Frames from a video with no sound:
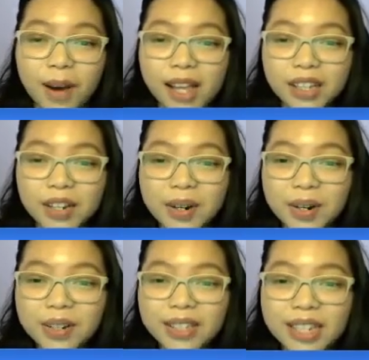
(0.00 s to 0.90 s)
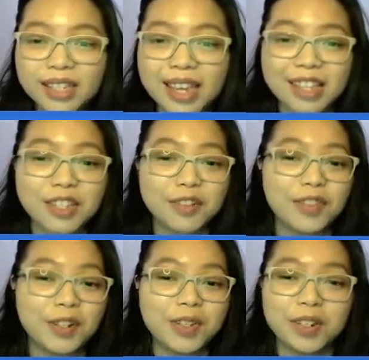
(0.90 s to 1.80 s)
while ago, the
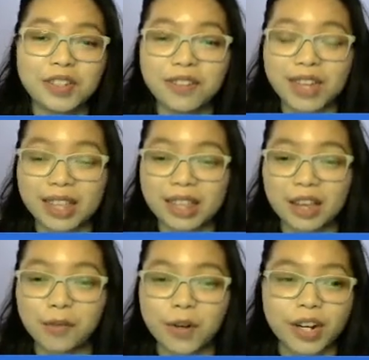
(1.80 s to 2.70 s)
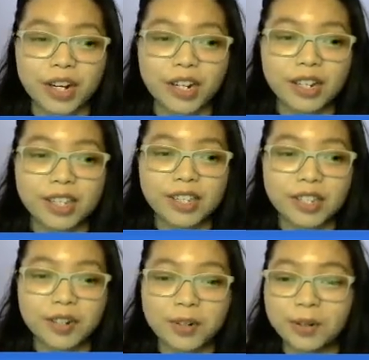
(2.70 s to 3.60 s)
TensorFlow Certificate Network.
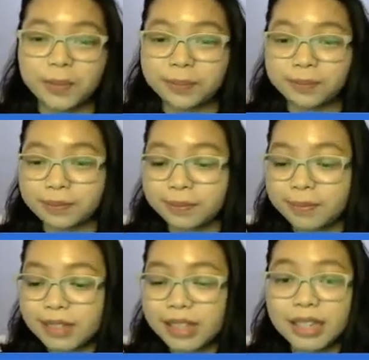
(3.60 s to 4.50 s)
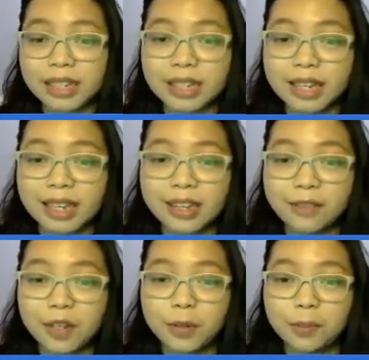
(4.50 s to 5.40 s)
So
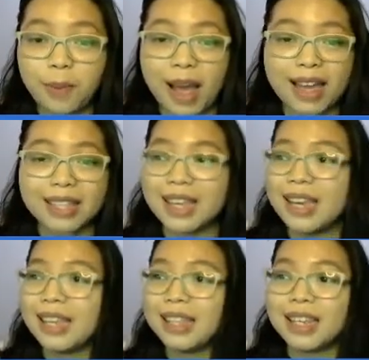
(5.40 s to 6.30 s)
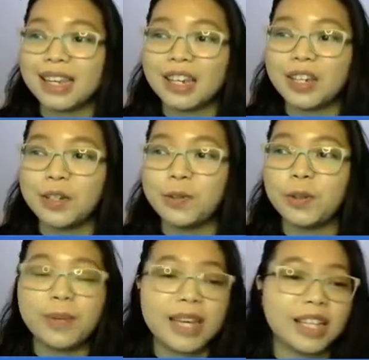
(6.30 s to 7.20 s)
if you pass it, you
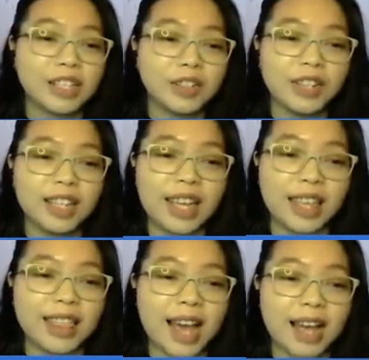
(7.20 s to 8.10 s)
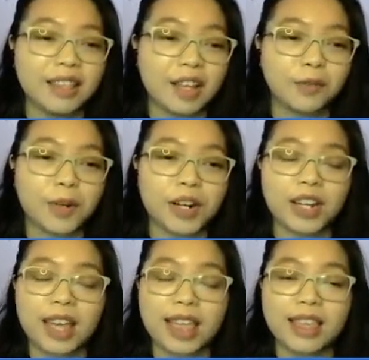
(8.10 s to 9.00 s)
will be included in that
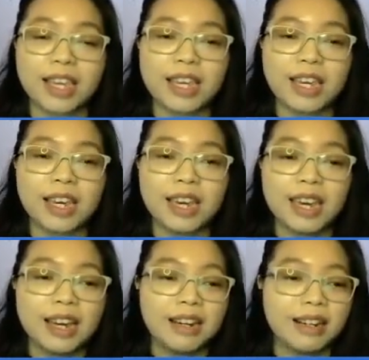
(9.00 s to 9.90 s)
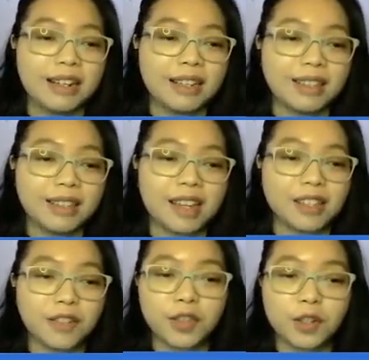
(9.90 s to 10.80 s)
network and the
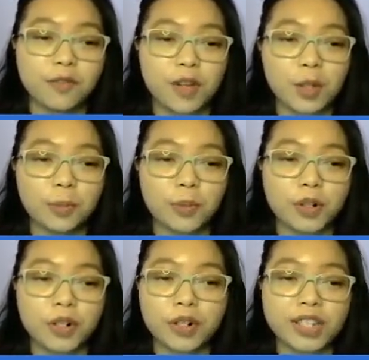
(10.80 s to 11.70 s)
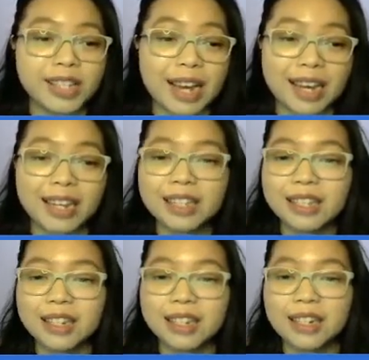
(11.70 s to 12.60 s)
TensorFlow developer
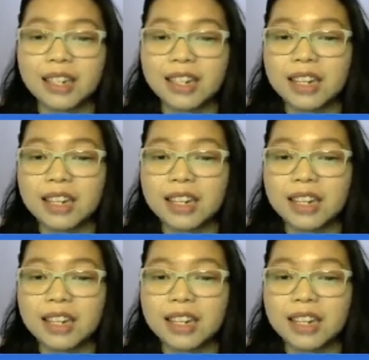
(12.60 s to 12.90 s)
site.